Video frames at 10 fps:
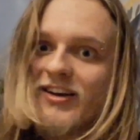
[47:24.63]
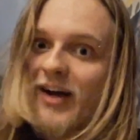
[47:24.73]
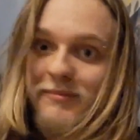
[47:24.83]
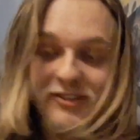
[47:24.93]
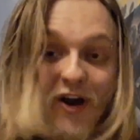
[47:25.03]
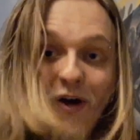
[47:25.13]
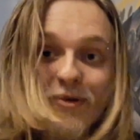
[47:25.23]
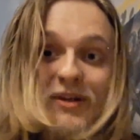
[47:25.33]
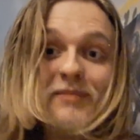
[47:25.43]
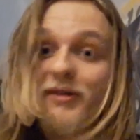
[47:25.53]
I'm
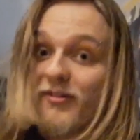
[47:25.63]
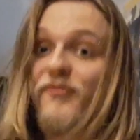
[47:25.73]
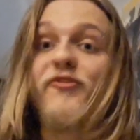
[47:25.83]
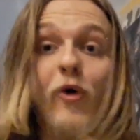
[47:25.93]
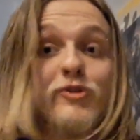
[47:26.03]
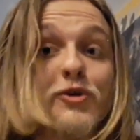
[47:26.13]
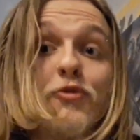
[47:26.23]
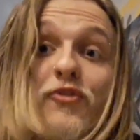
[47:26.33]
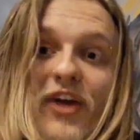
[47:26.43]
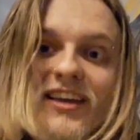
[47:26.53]
sorry, but also
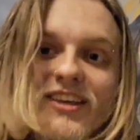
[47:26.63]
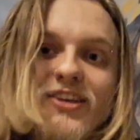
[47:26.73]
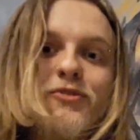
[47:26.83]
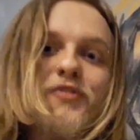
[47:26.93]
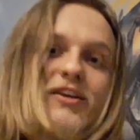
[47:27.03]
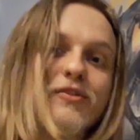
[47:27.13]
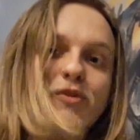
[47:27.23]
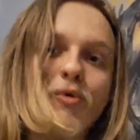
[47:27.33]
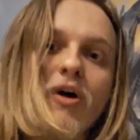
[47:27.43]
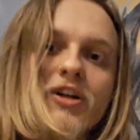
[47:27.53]
thank you. Thank you
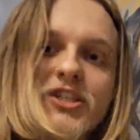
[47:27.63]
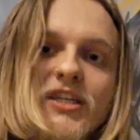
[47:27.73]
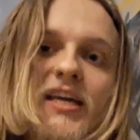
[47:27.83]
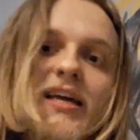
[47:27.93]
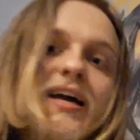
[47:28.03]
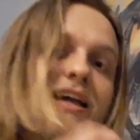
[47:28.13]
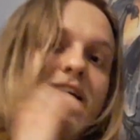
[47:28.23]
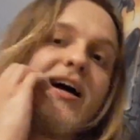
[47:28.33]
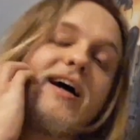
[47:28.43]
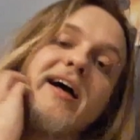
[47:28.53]
for watching.
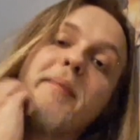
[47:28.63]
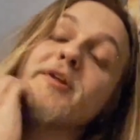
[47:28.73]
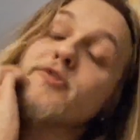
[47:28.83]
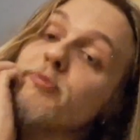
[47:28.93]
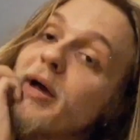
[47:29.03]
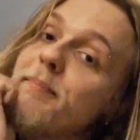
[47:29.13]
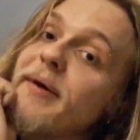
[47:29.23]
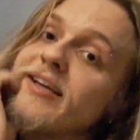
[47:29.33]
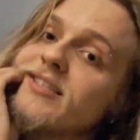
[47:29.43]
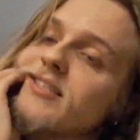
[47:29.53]
I'm going to do my
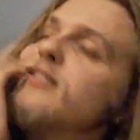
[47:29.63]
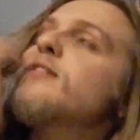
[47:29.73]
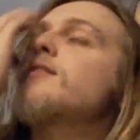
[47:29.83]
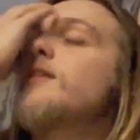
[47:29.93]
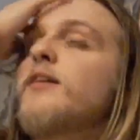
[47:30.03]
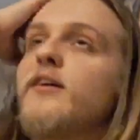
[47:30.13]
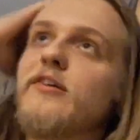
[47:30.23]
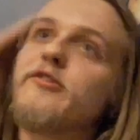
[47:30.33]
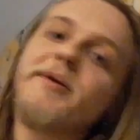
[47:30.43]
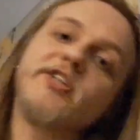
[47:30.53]
best
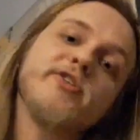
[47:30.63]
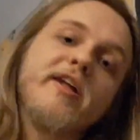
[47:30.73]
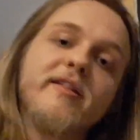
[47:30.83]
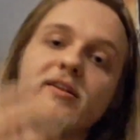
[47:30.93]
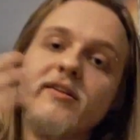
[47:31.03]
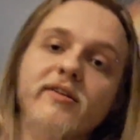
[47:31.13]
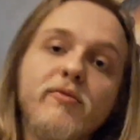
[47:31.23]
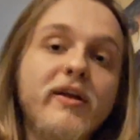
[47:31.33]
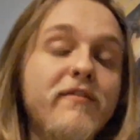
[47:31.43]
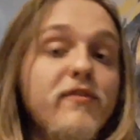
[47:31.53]
to make sure that
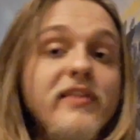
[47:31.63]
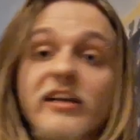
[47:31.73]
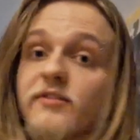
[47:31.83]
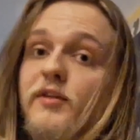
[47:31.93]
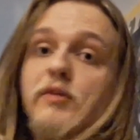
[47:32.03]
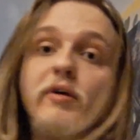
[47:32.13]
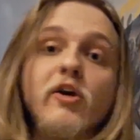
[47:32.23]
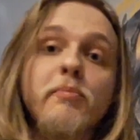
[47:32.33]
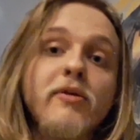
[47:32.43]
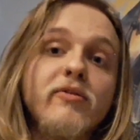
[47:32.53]
whatever next video I
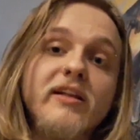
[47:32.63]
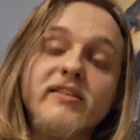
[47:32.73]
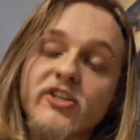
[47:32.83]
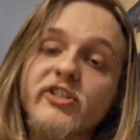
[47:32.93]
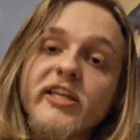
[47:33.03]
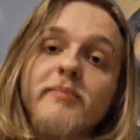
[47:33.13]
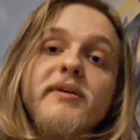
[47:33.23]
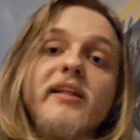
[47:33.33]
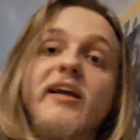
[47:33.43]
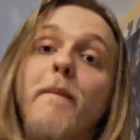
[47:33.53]
upload, that's actually going to
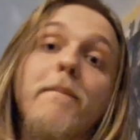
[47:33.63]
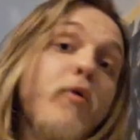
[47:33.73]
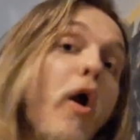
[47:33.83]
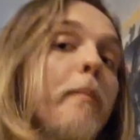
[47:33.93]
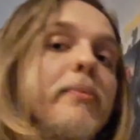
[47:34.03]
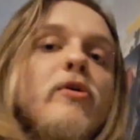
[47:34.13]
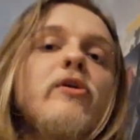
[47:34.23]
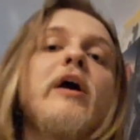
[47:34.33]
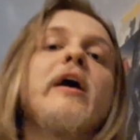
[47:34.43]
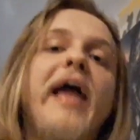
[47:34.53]
be like a
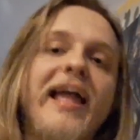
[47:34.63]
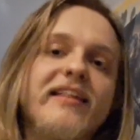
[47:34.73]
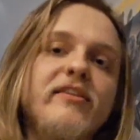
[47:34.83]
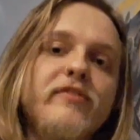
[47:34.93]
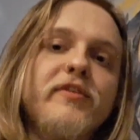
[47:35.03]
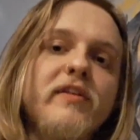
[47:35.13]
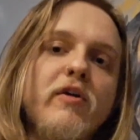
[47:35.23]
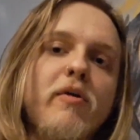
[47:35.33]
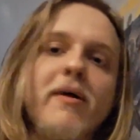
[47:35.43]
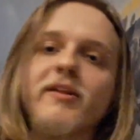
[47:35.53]
proper edited
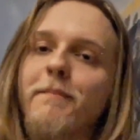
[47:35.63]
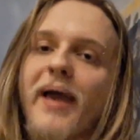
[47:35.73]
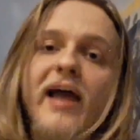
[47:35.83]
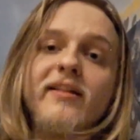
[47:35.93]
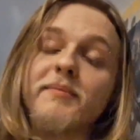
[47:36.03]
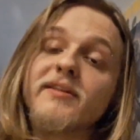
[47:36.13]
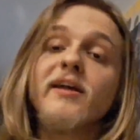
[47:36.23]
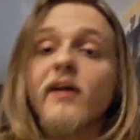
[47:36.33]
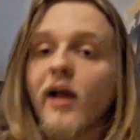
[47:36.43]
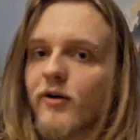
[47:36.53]
video about a band. I mean,
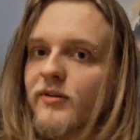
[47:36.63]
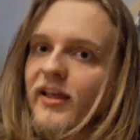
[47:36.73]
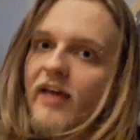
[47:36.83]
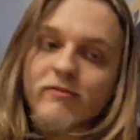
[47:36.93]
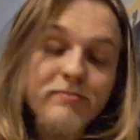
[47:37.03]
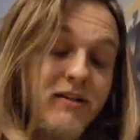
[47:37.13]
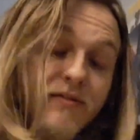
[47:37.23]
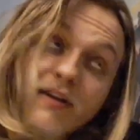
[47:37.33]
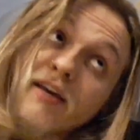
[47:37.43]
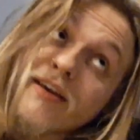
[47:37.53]
I already gave a bit
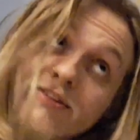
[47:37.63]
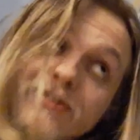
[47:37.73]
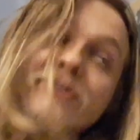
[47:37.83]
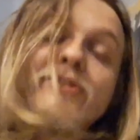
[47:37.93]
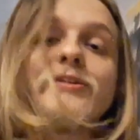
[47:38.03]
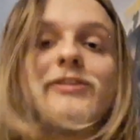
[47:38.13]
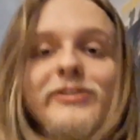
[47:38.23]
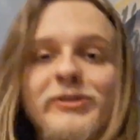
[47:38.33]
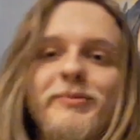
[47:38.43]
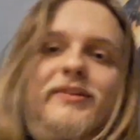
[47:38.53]
of a hint
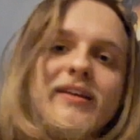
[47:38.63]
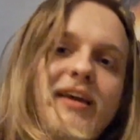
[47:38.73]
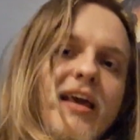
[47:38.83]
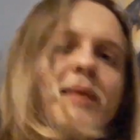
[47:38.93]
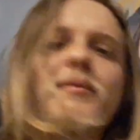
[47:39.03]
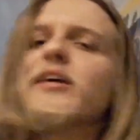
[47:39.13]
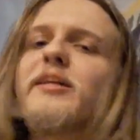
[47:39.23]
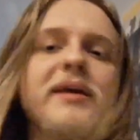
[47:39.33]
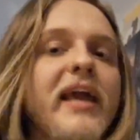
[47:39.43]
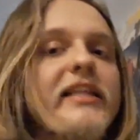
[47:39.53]
earlier, but again, I'm not going
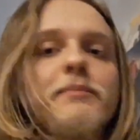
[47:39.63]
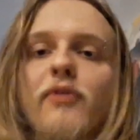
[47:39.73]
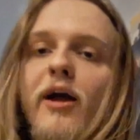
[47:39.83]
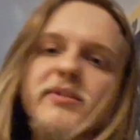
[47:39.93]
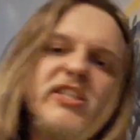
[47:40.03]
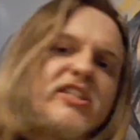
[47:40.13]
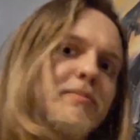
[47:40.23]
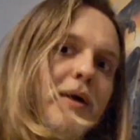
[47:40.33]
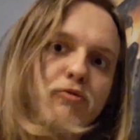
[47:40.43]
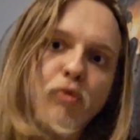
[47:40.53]
to make any promises
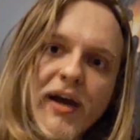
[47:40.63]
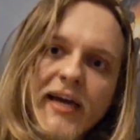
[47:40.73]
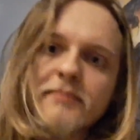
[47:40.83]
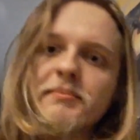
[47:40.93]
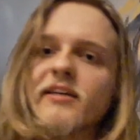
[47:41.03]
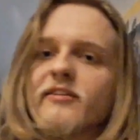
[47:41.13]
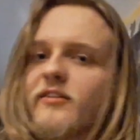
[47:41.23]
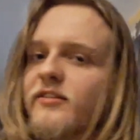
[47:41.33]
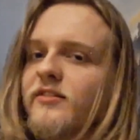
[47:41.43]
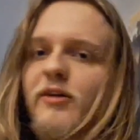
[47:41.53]
about when
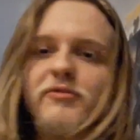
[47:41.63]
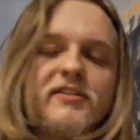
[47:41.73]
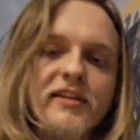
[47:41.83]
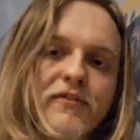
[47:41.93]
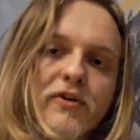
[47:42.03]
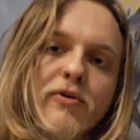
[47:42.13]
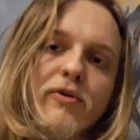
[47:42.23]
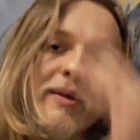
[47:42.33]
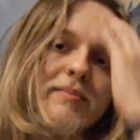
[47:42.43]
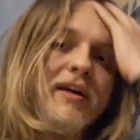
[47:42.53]
because, you know, it's
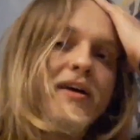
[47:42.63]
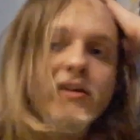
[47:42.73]
difficult.